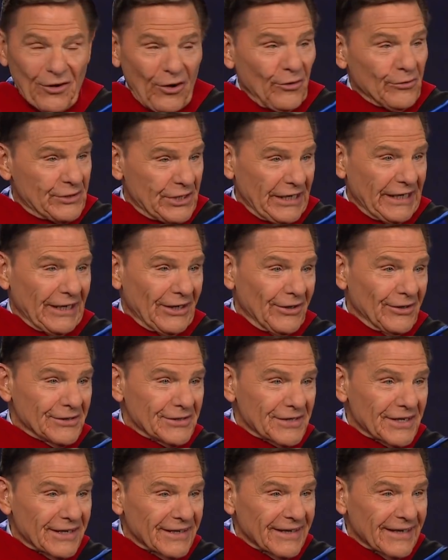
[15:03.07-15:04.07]

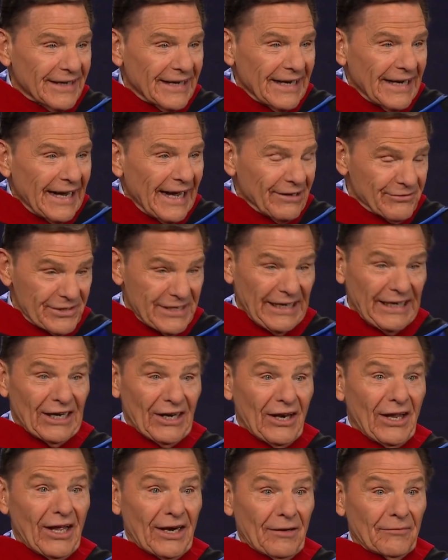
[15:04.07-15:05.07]
hotels. I've seen
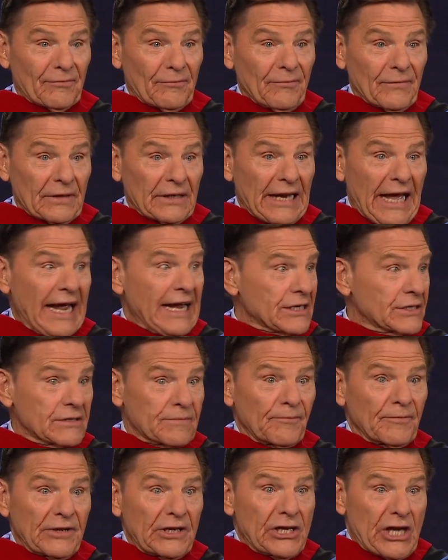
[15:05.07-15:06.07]
a lot of nice
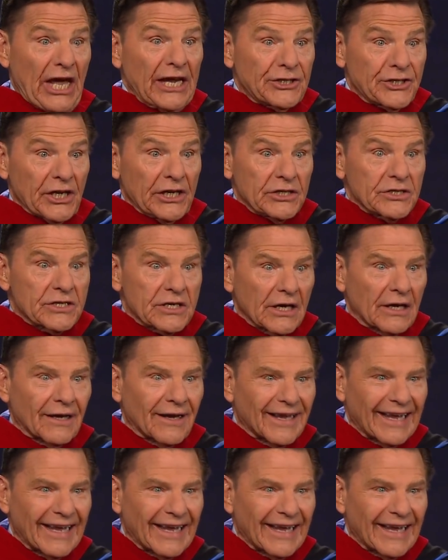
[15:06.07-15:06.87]
kitchens